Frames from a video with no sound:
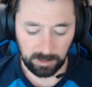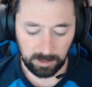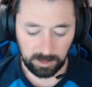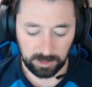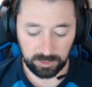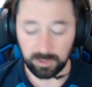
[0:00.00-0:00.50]

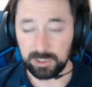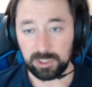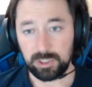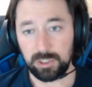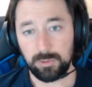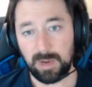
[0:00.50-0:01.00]
it's
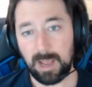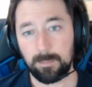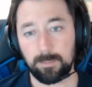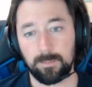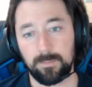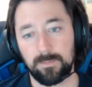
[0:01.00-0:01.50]
transitioning to an app.
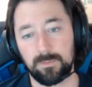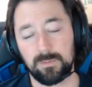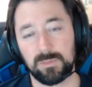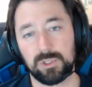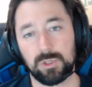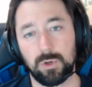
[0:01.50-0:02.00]

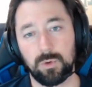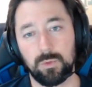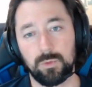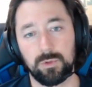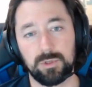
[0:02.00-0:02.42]
So you